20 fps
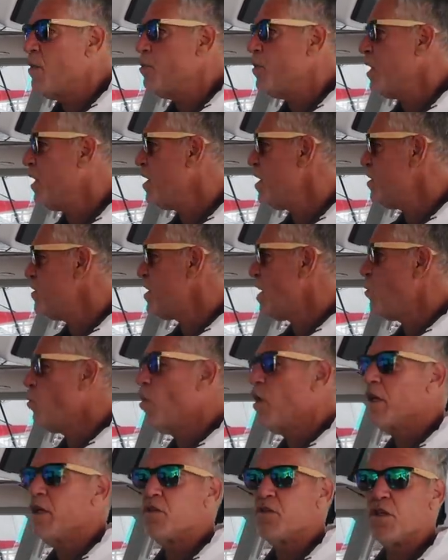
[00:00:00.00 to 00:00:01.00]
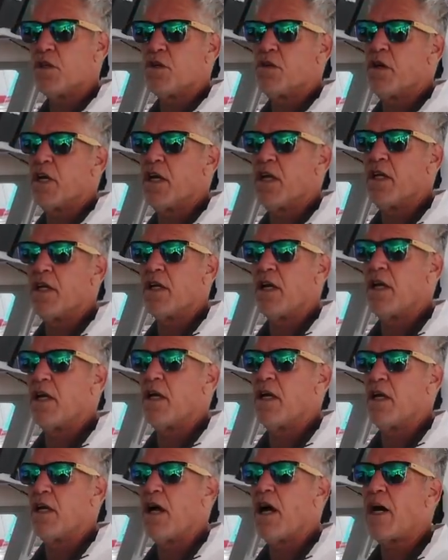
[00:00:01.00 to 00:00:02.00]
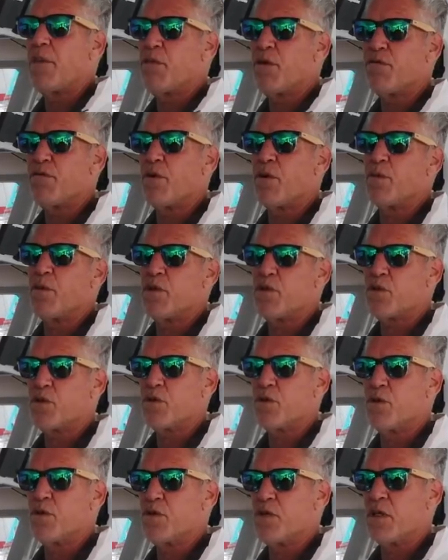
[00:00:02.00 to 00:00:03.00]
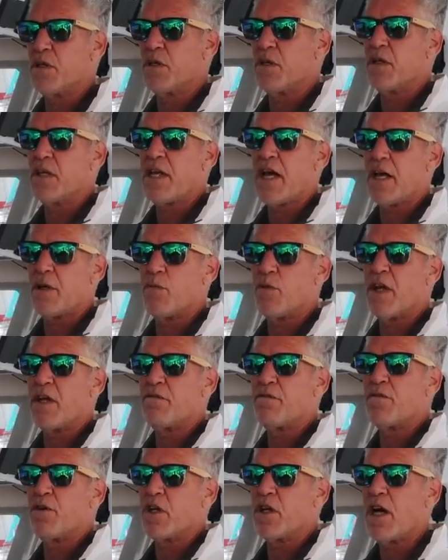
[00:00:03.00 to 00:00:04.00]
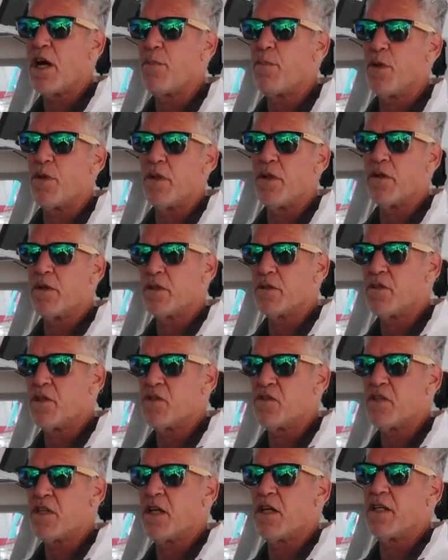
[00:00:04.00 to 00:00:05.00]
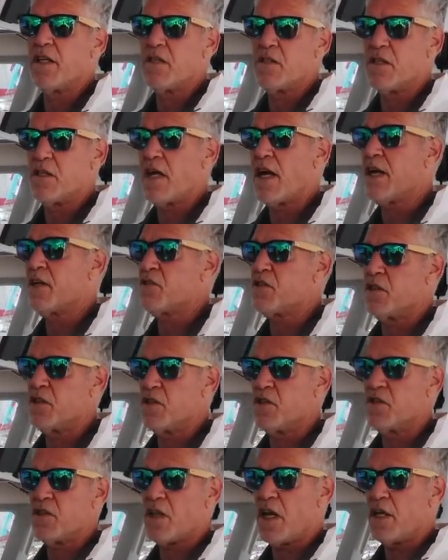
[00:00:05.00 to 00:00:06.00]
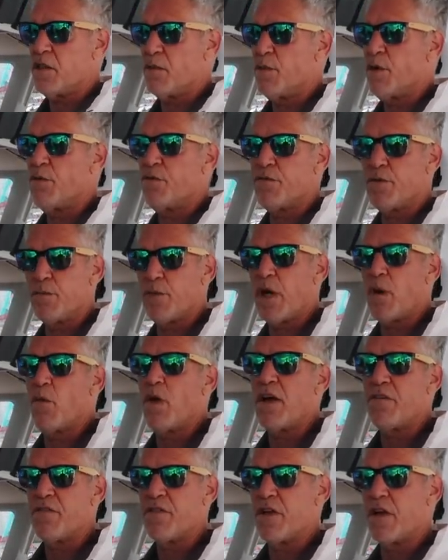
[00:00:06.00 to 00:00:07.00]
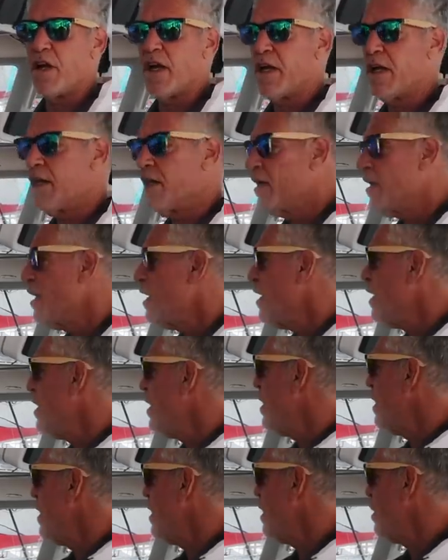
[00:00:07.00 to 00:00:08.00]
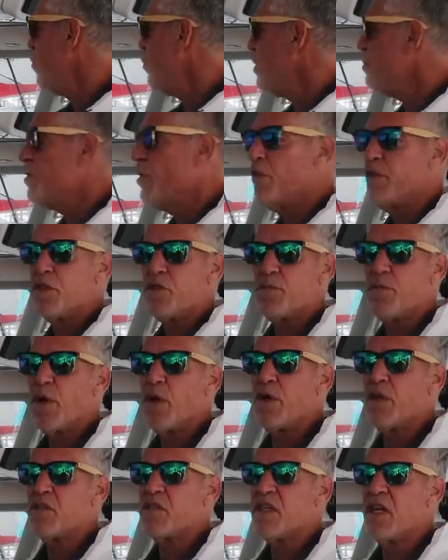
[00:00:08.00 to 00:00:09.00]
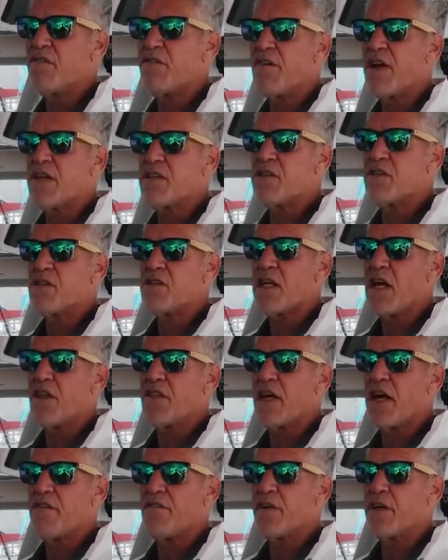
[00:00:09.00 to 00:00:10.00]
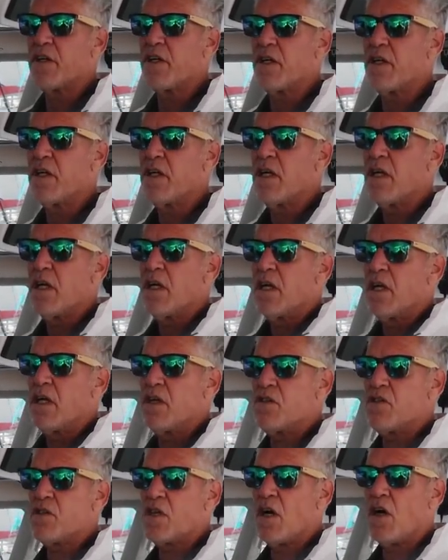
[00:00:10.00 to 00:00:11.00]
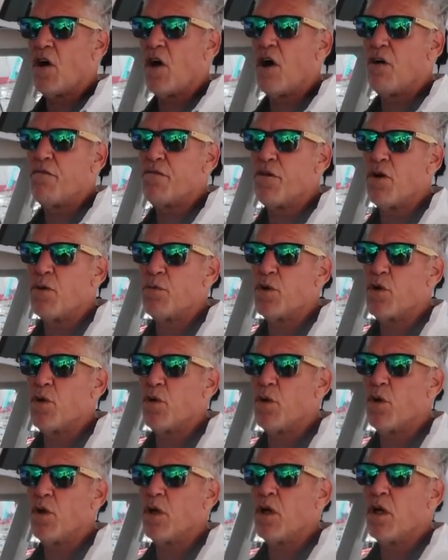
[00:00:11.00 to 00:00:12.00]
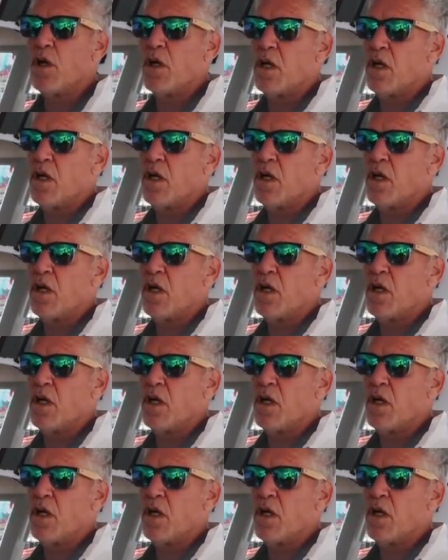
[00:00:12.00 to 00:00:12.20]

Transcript: because I wanted to create a high-performance cruising catamaran for a couple to sail easily. I actually designed the boat for my wife and I. We built this boat in St. Francis, South Africa. It's all foam core,